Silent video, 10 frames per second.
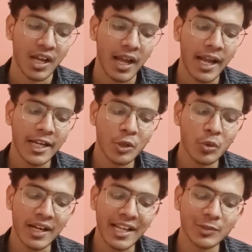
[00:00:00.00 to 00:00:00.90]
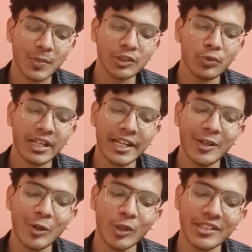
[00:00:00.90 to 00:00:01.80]
And to run Express, we need
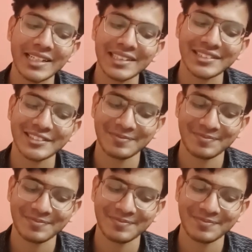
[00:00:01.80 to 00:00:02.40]
Node.js.